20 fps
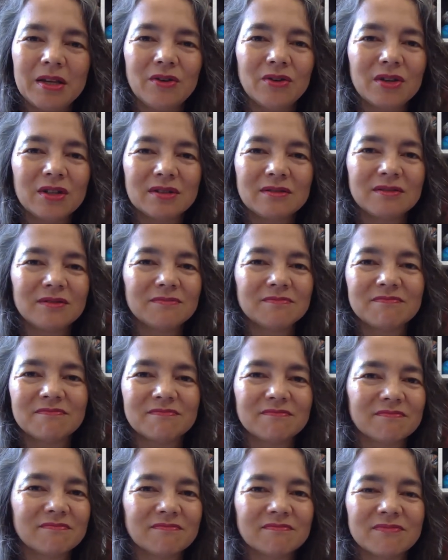you
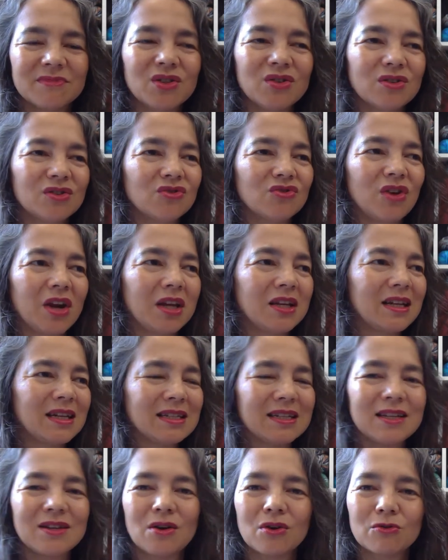can try
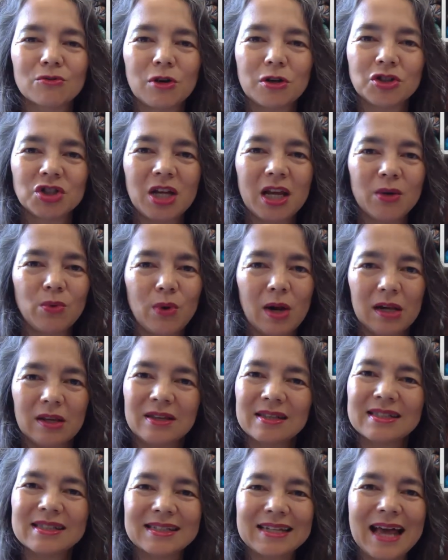knitting or crocheting while
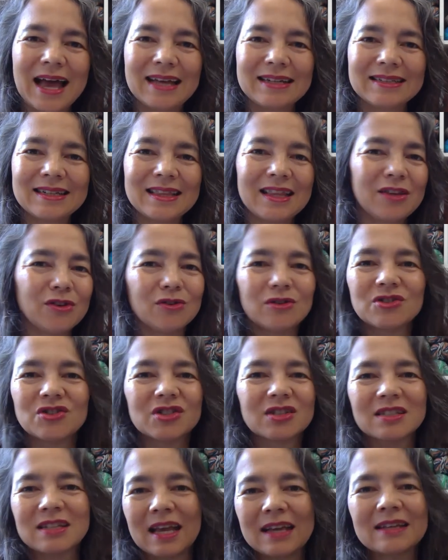you stand, and then you can
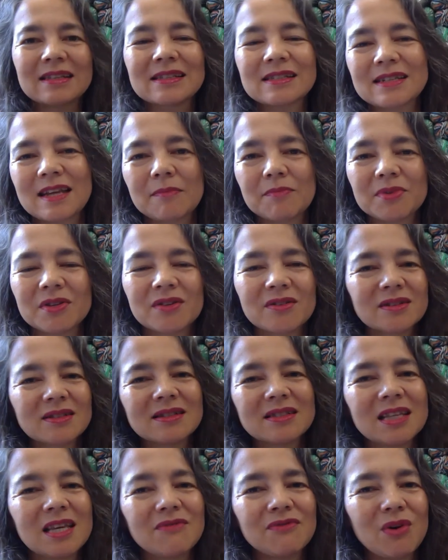just take a step and you can
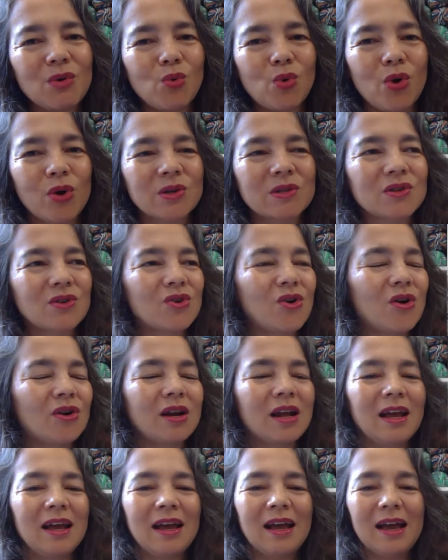see if it works or not.
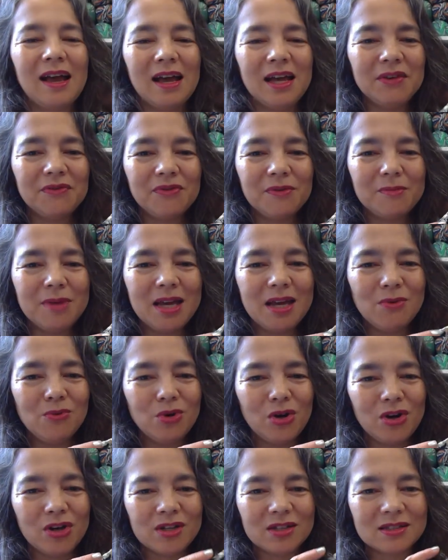And for me, it
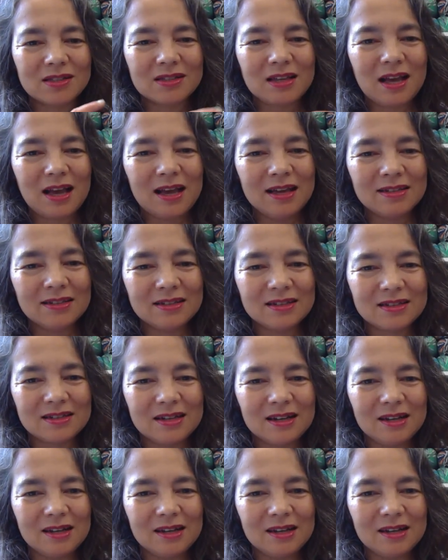works. And